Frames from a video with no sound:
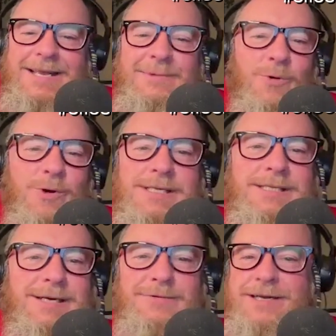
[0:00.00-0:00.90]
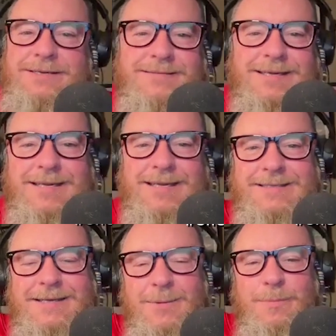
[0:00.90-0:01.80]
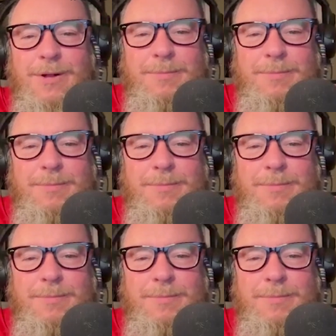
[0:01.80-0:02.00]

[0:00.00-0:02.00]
It works itself out. It'll all be